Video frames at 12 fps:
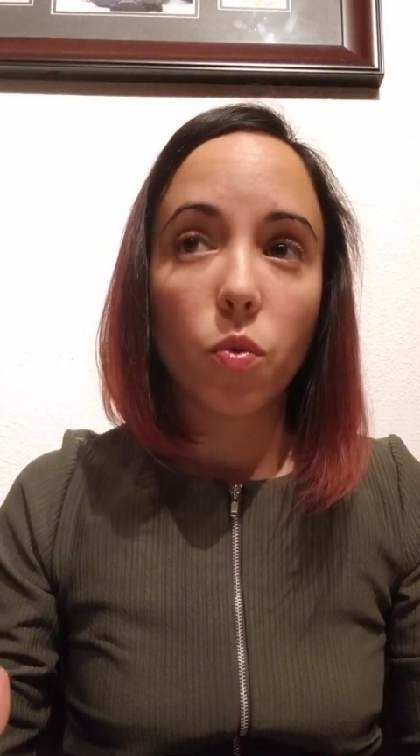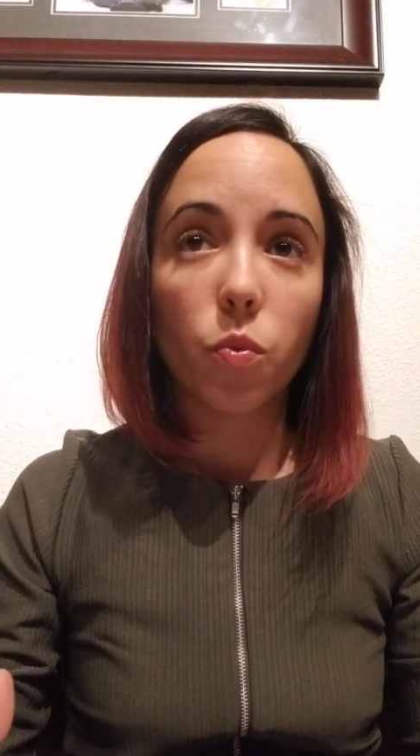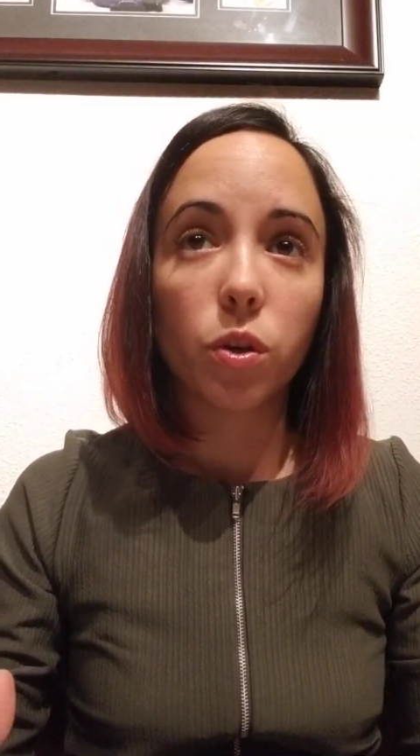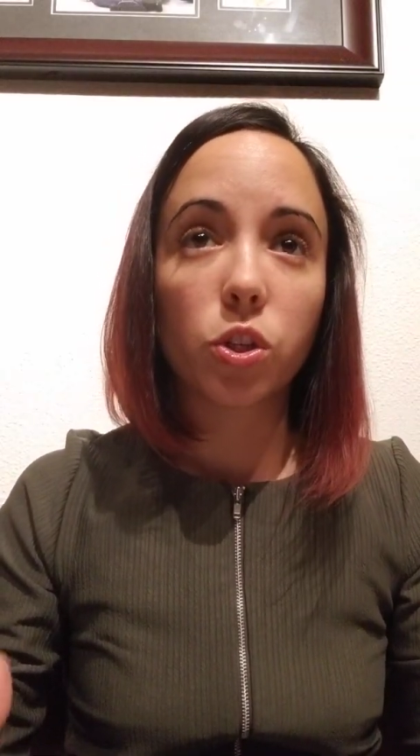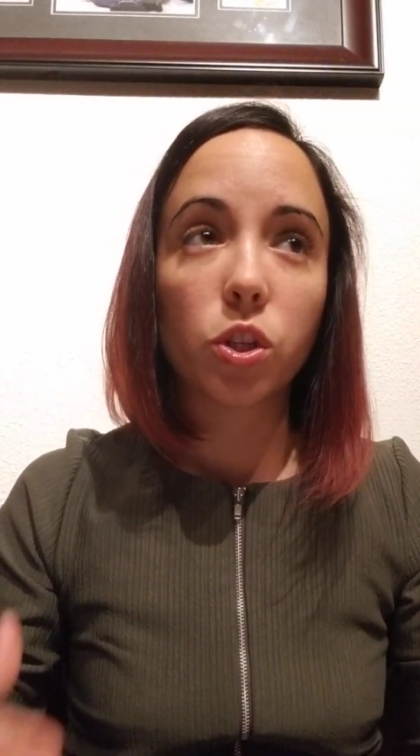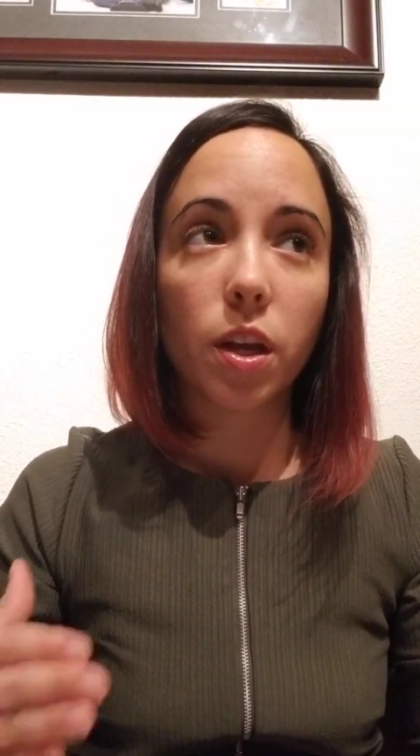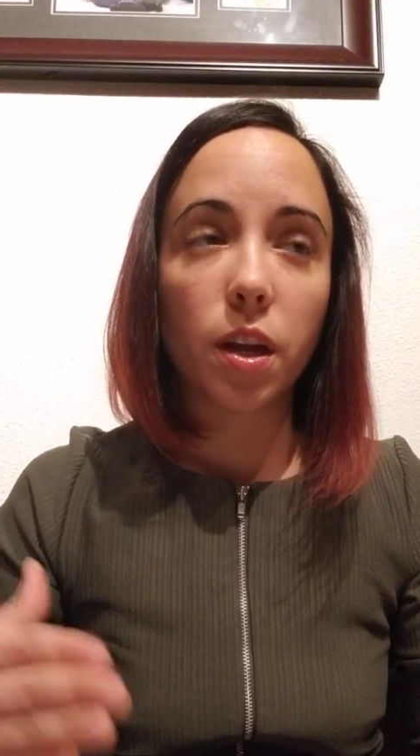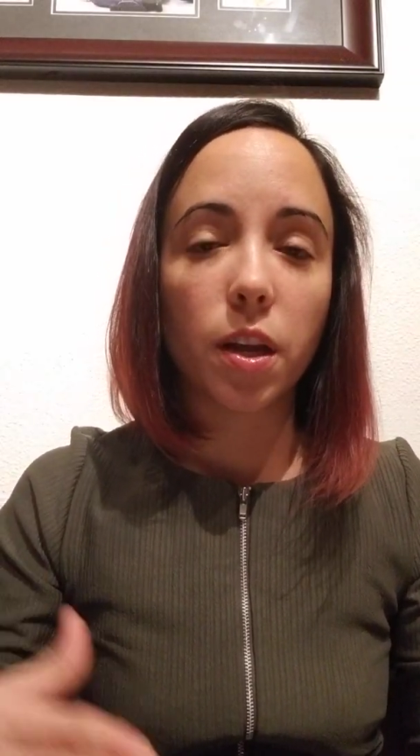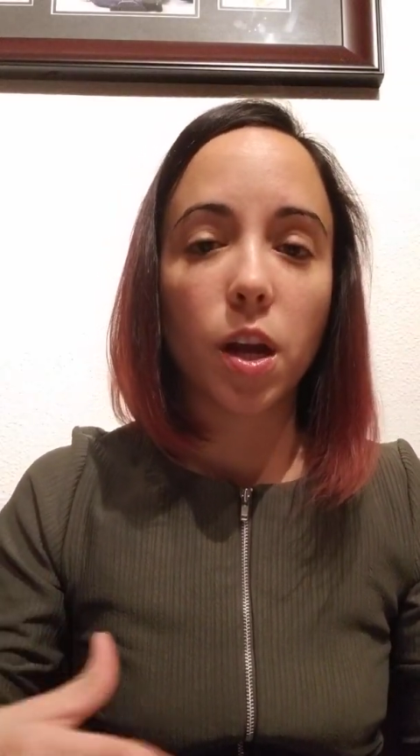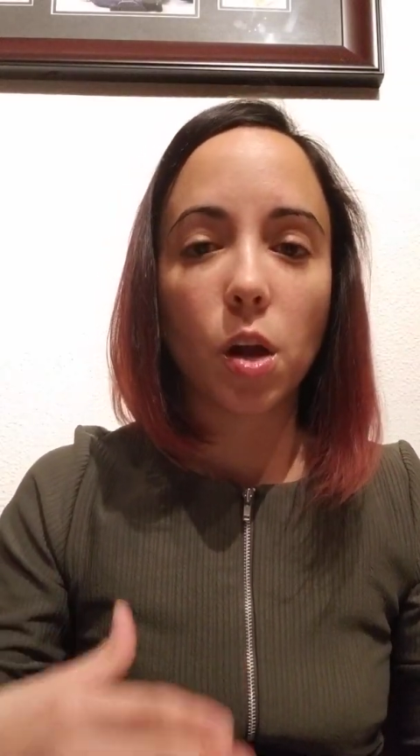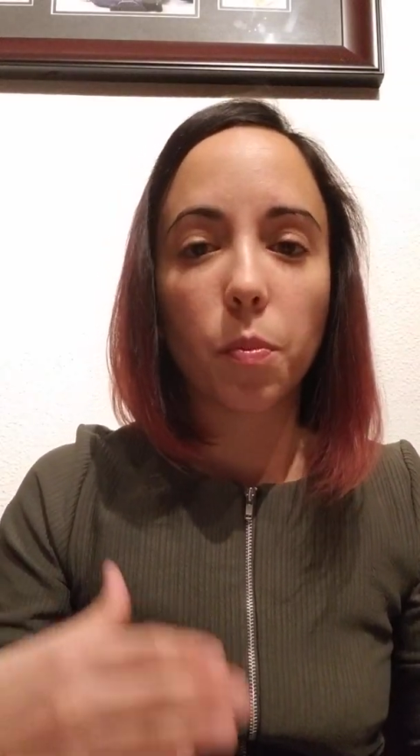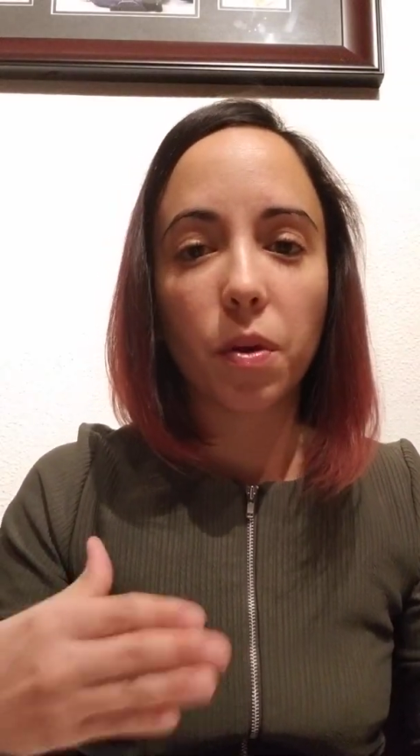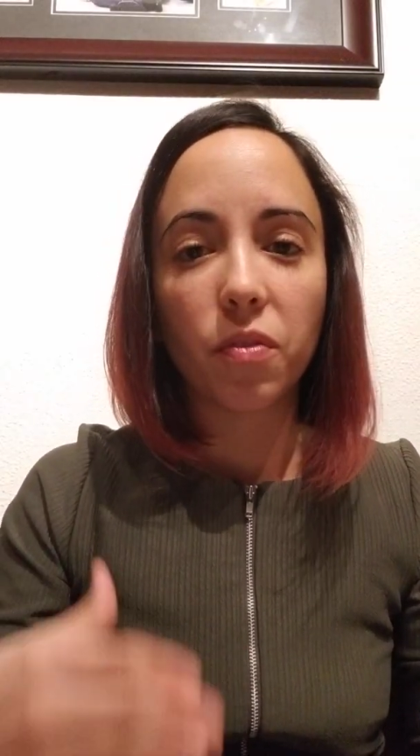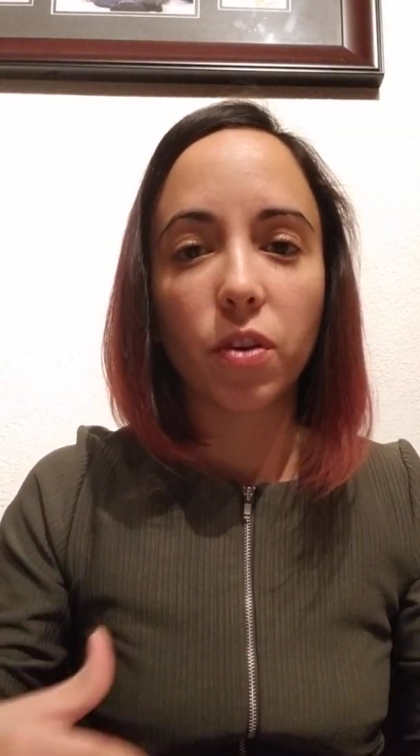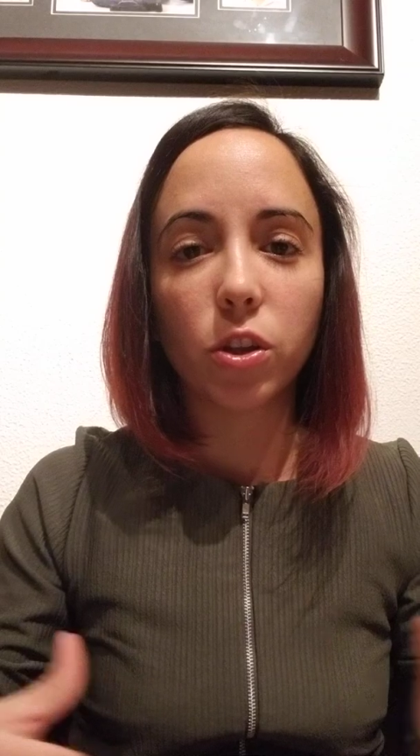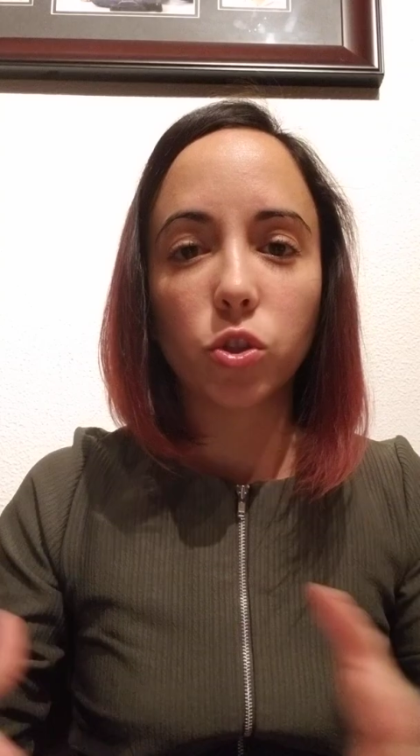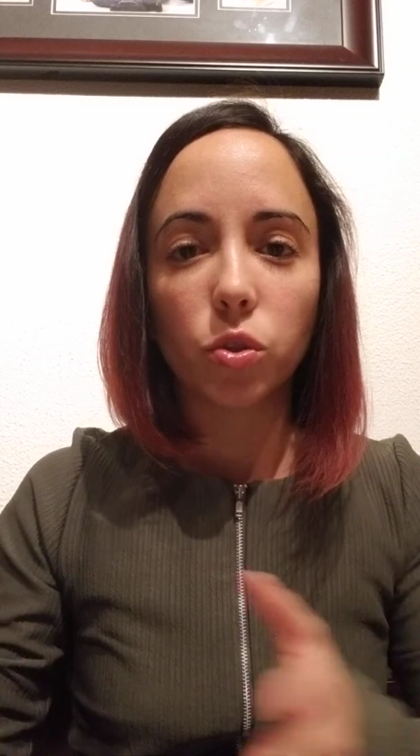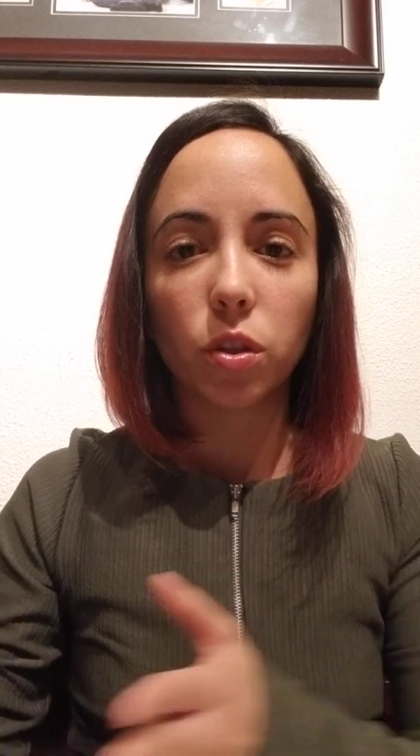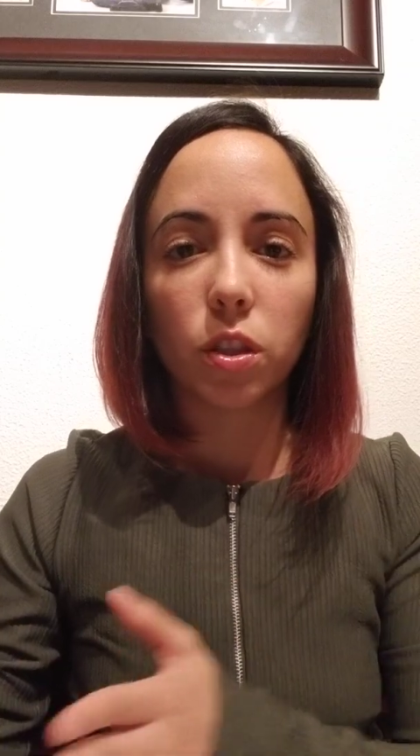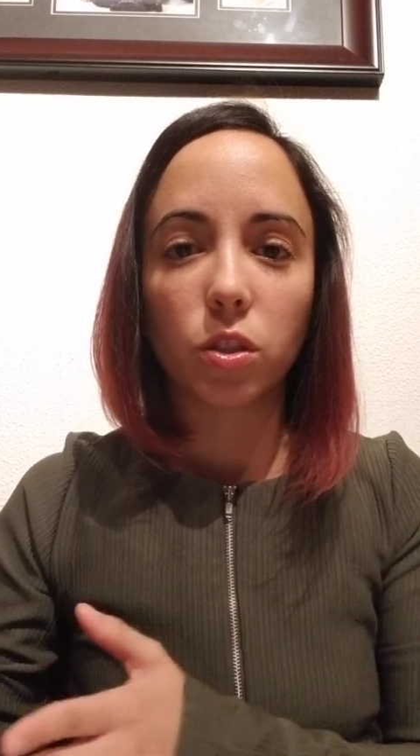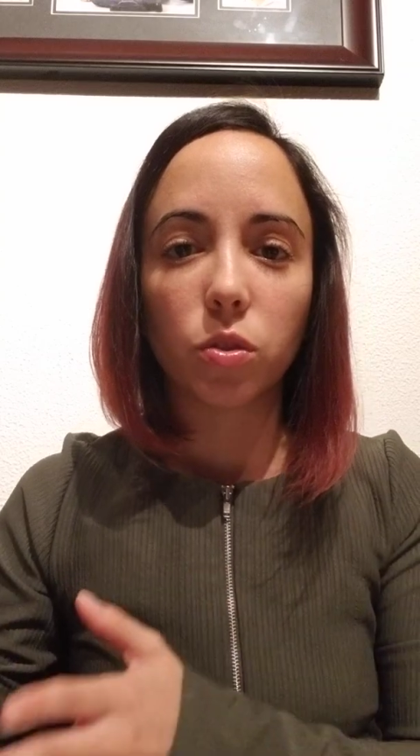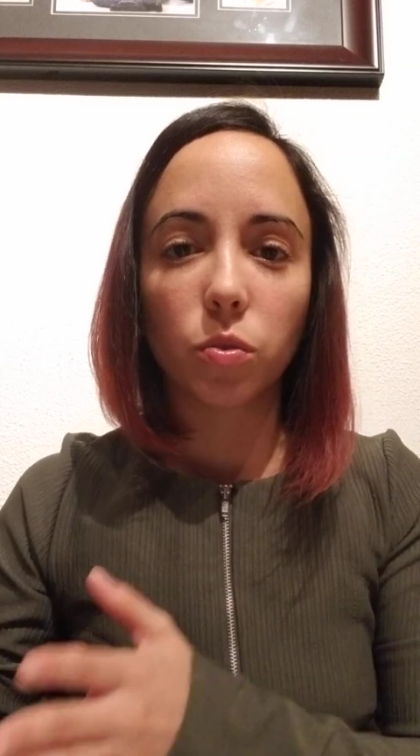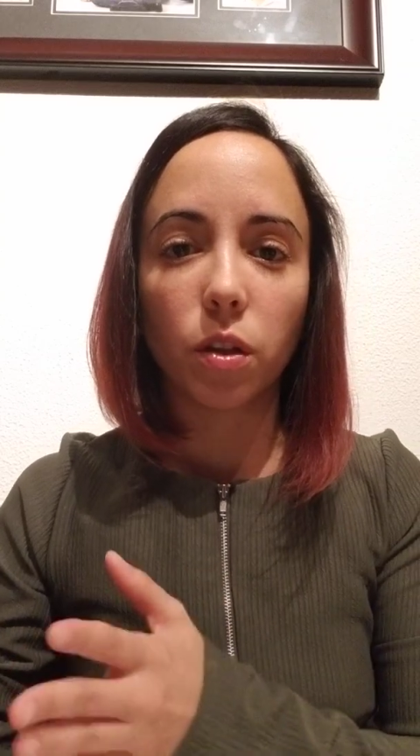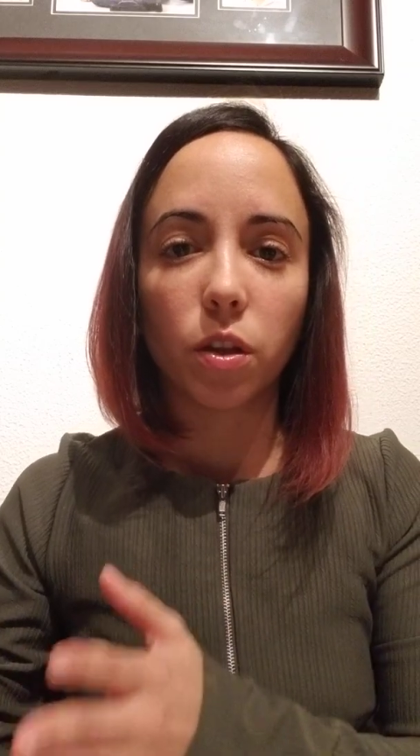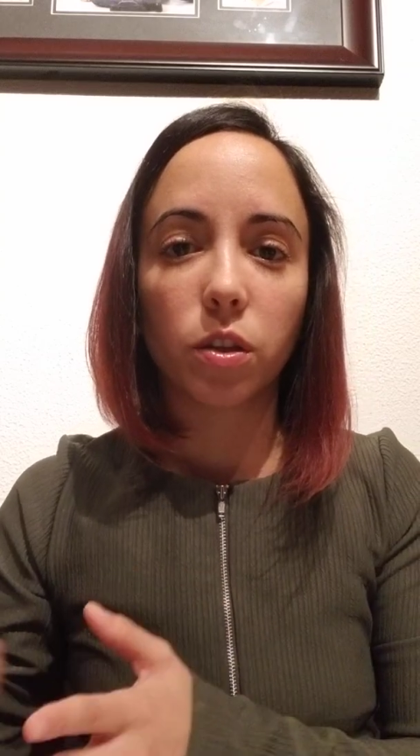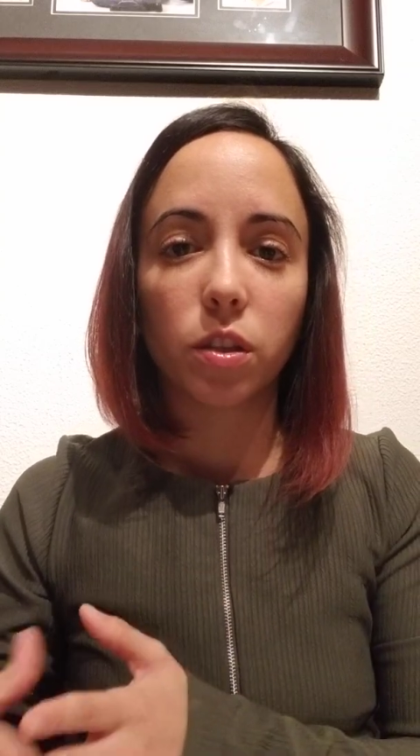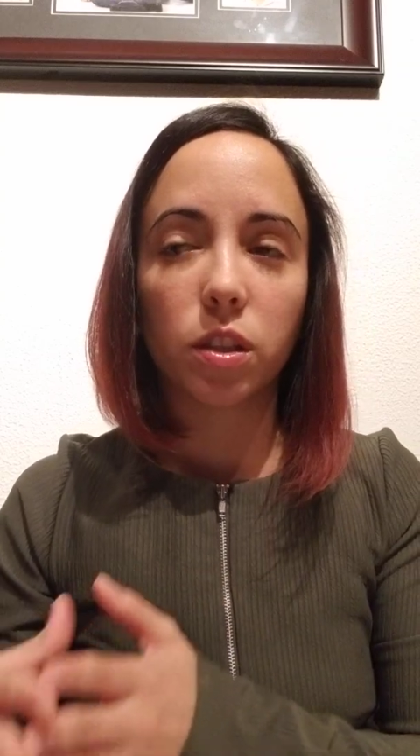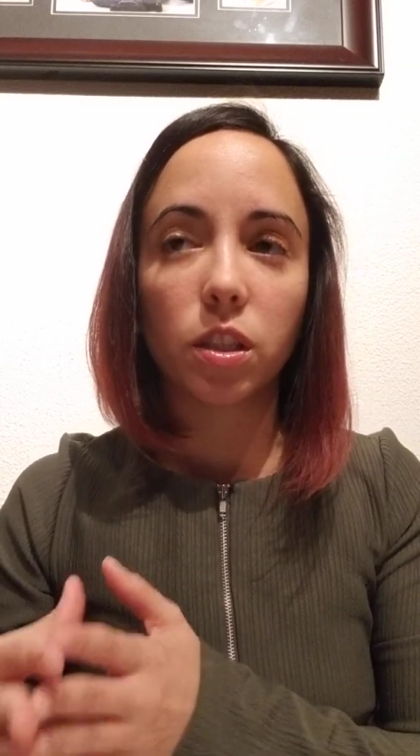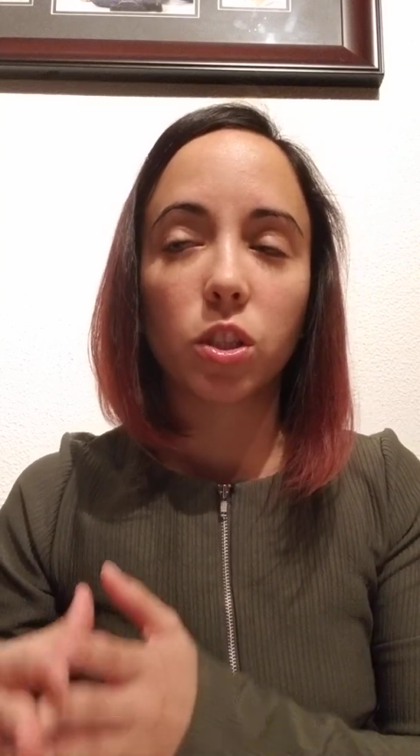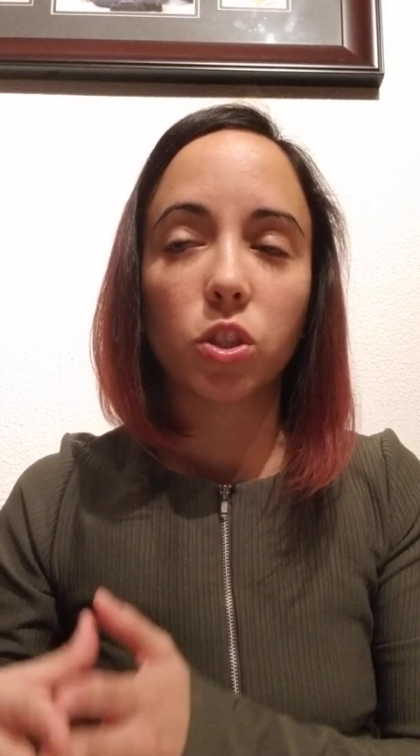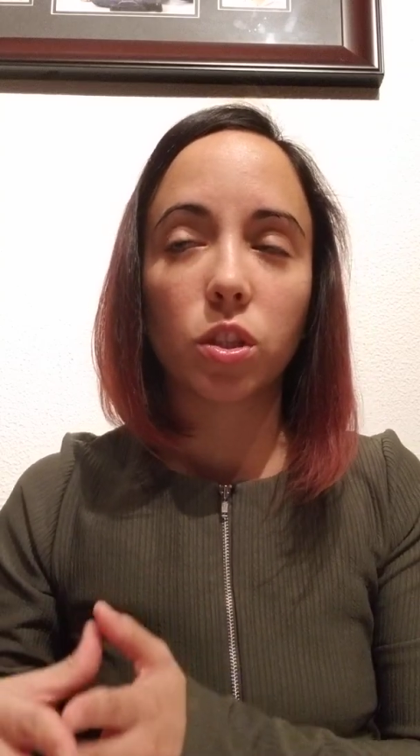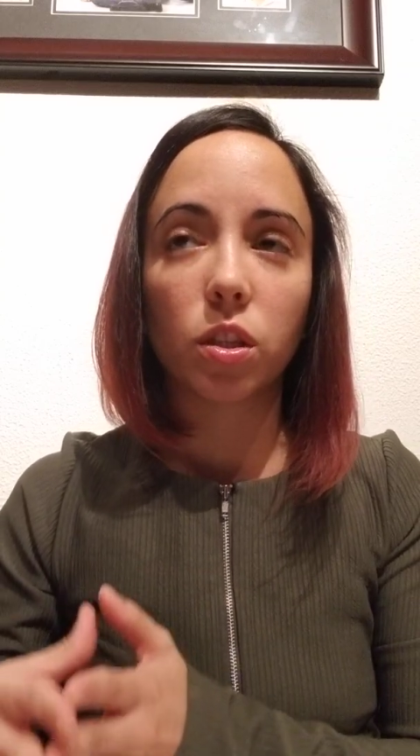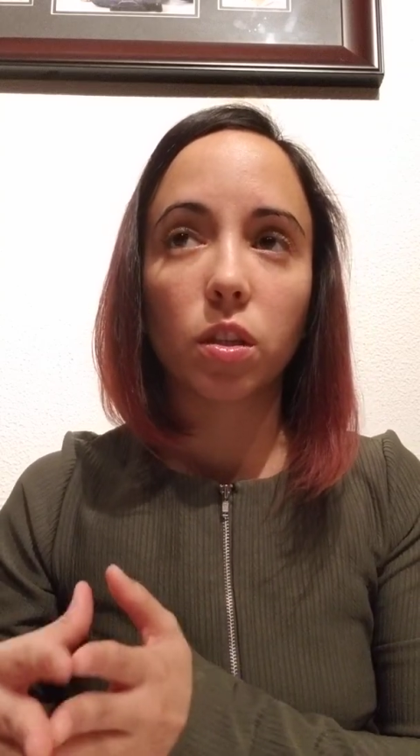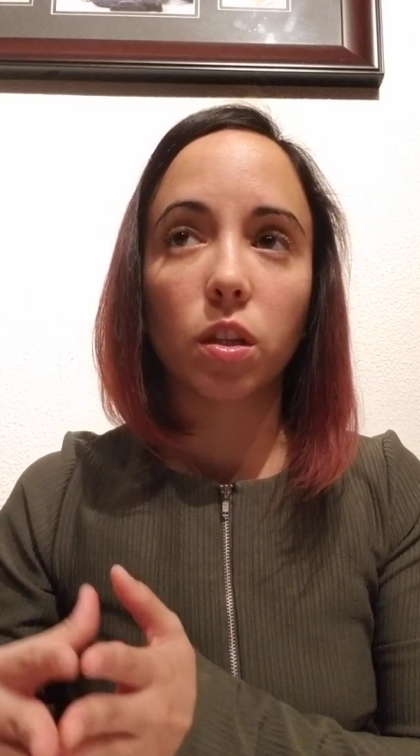which can help eventually to teach